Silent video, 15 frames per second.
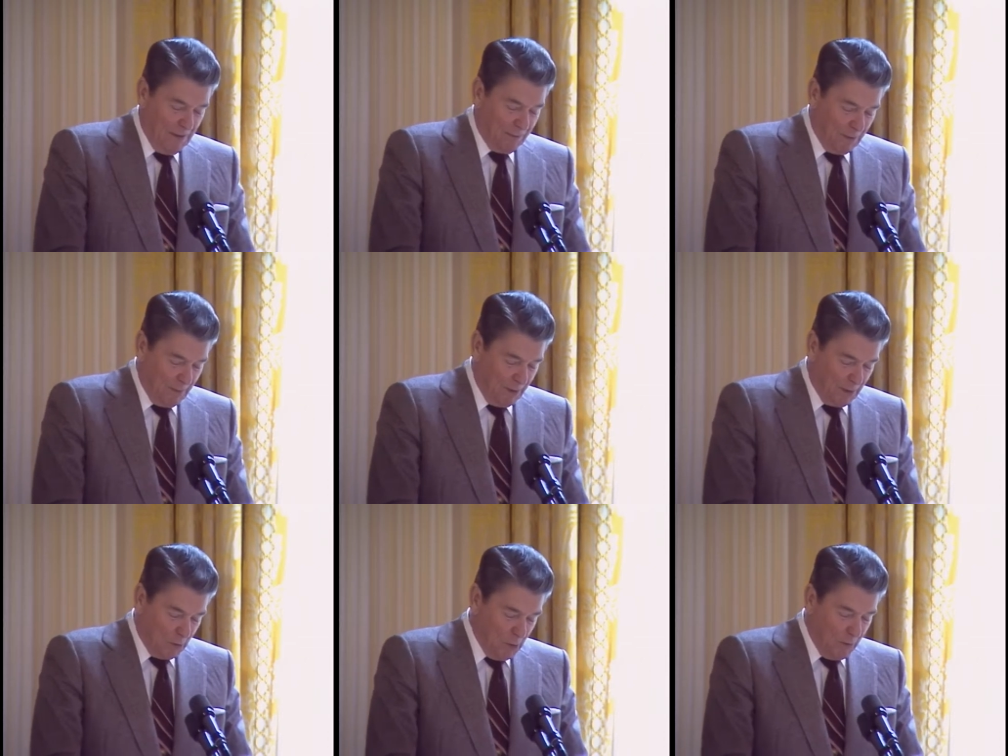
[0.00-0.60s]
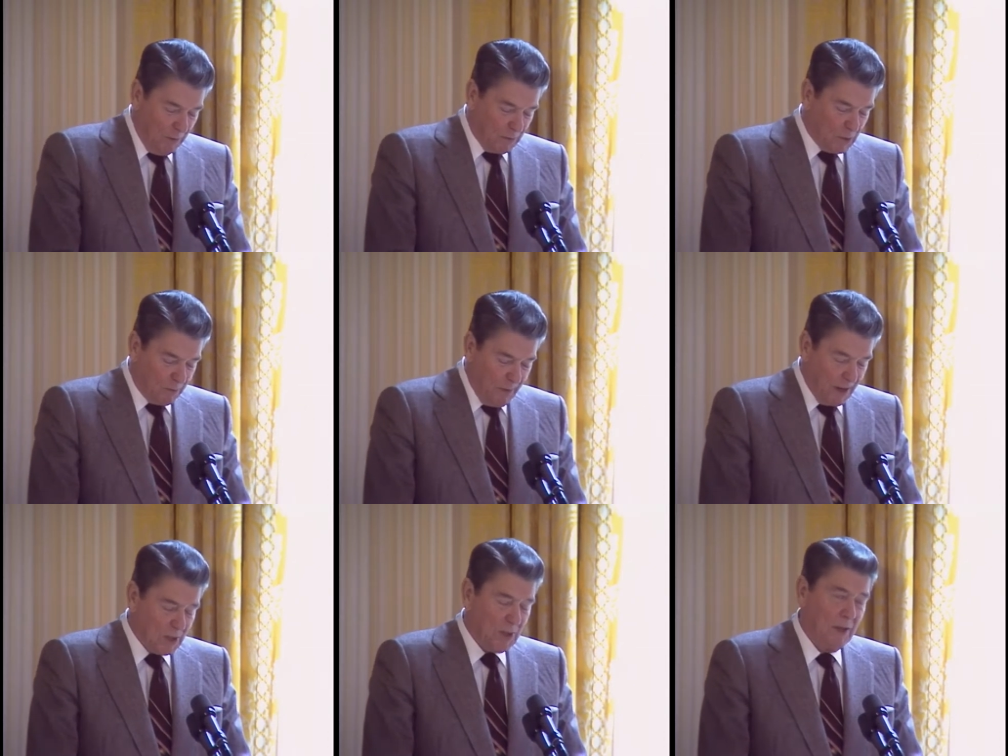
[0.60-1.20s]
from a group of
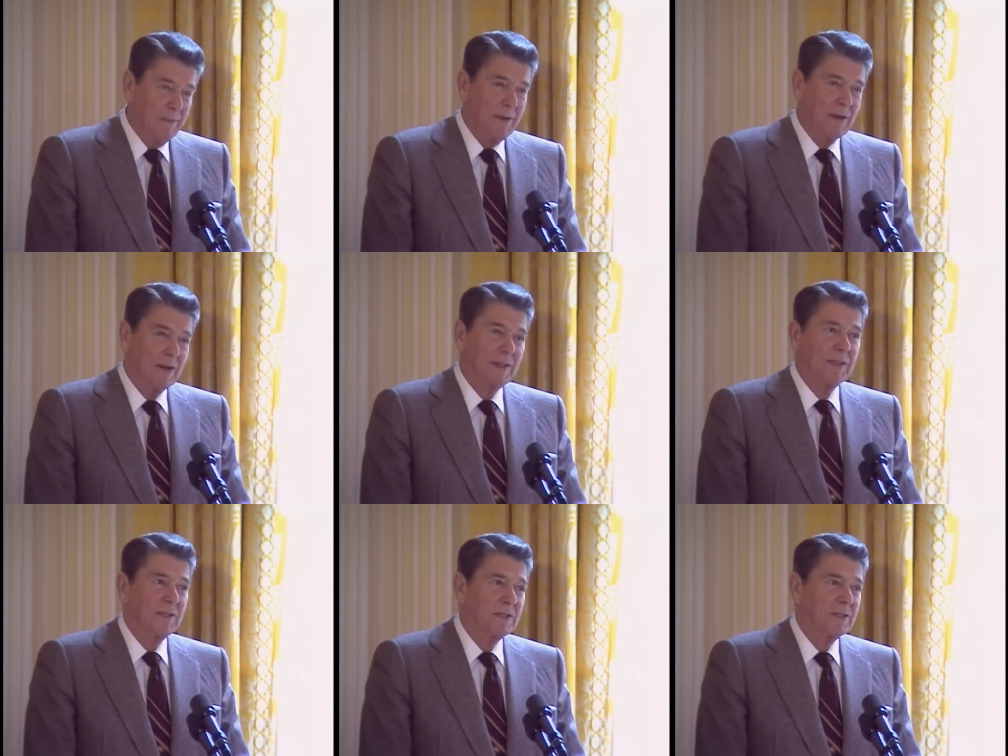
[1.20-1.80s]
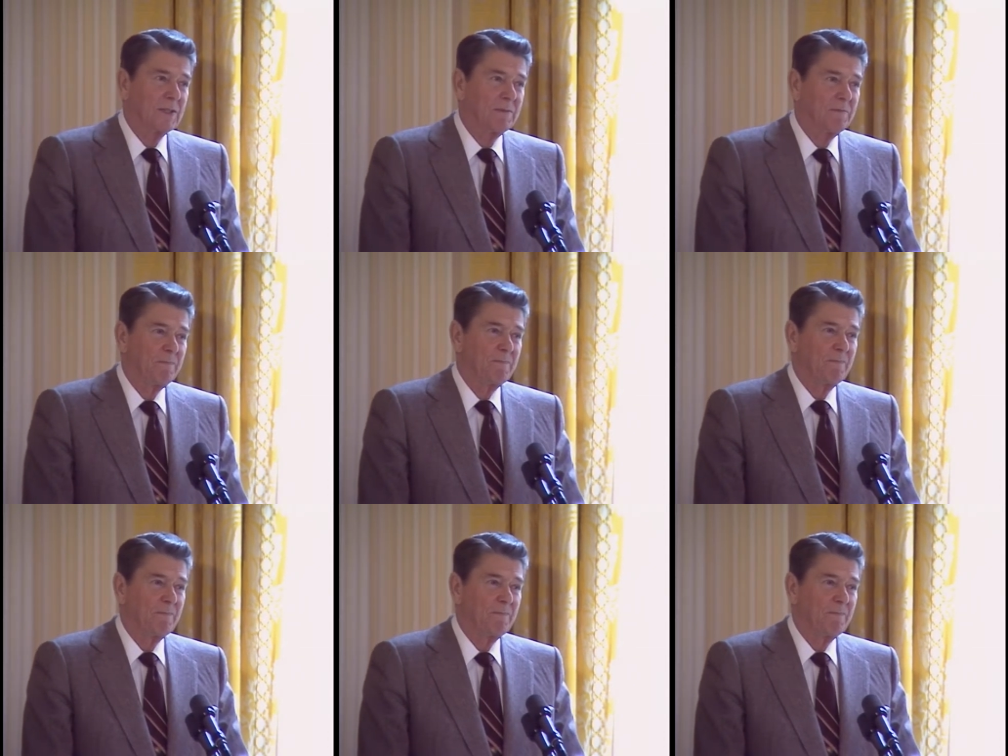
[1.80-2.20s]
special Americans,